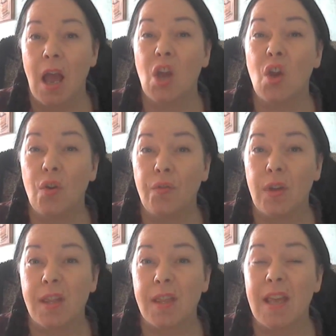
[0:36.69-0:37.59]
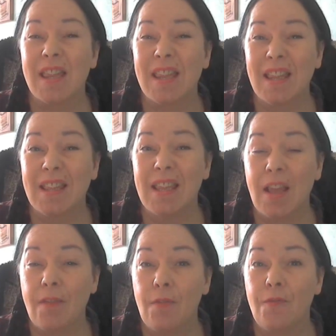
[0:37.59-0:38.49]
and covers
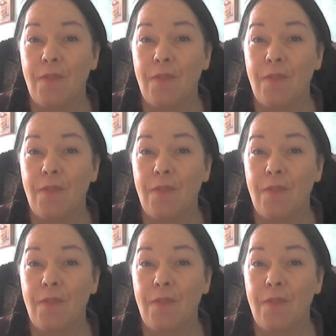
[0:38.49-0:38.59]
sixty-seven